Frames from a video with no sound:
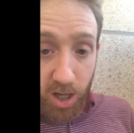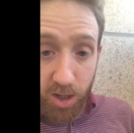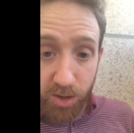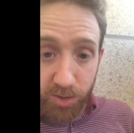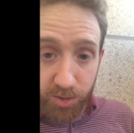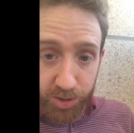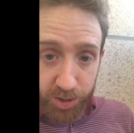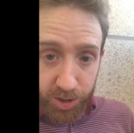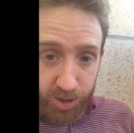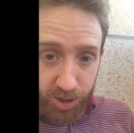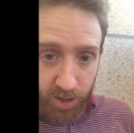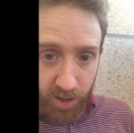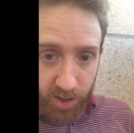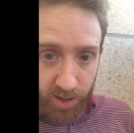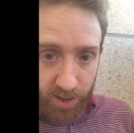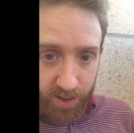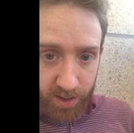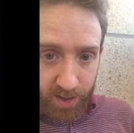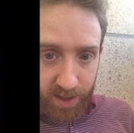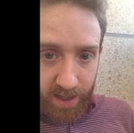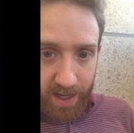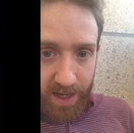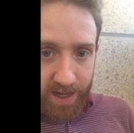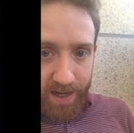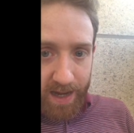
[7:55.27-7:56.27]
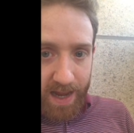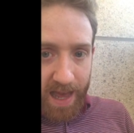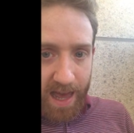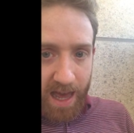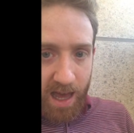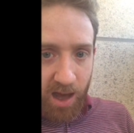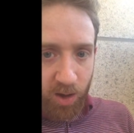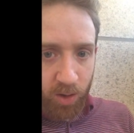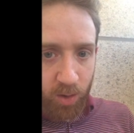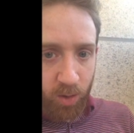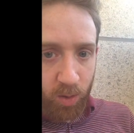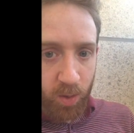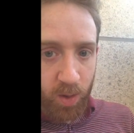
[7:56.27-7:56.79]
culture and
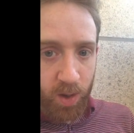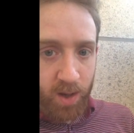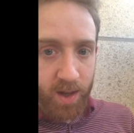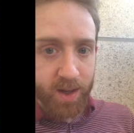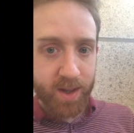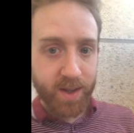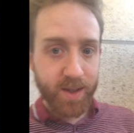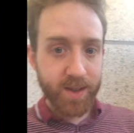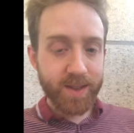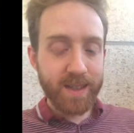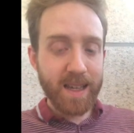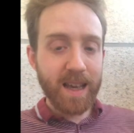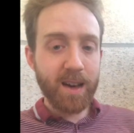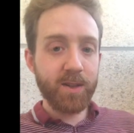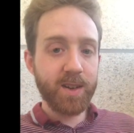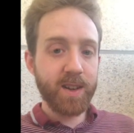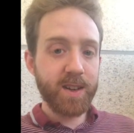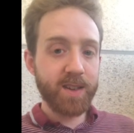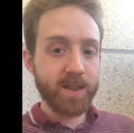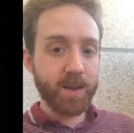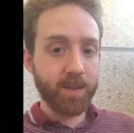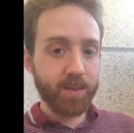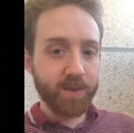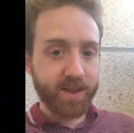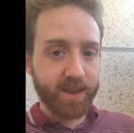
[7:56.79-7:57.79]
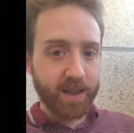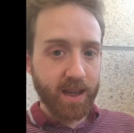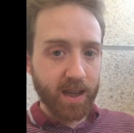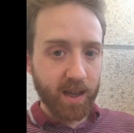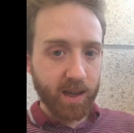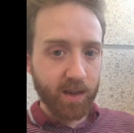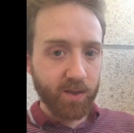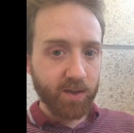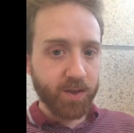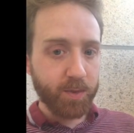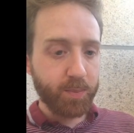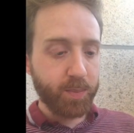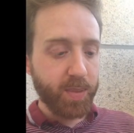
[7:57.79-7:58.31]
how Saudis
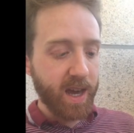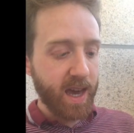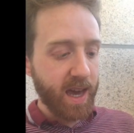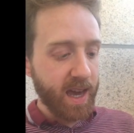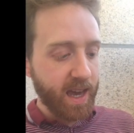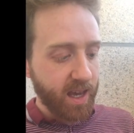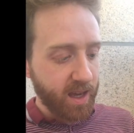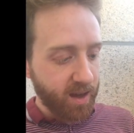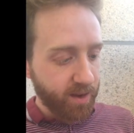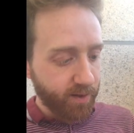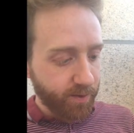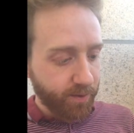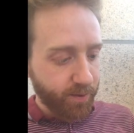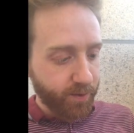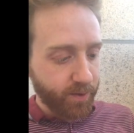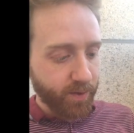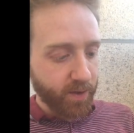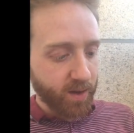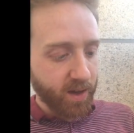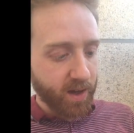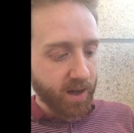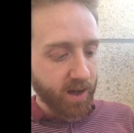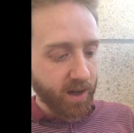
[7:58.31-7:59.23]
themselves behave,